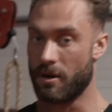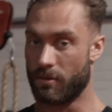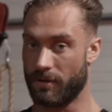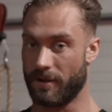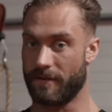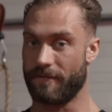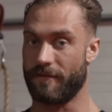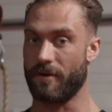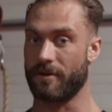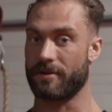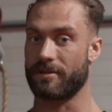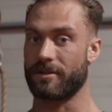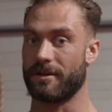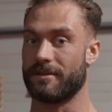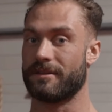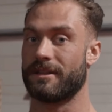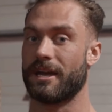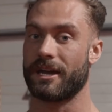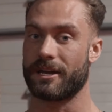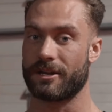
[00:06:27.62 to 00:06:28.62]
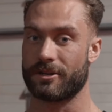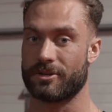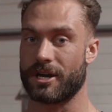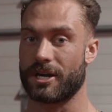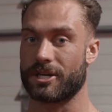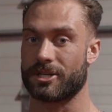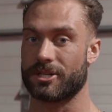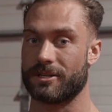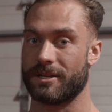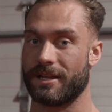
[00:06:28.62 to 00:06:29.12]
really focus on tight
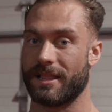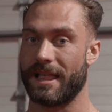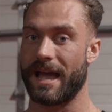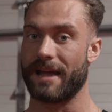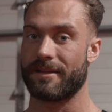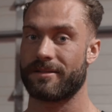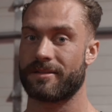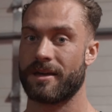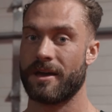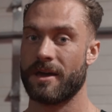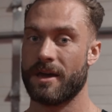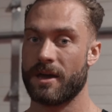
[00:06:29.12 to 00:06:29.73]
contraction in the lats.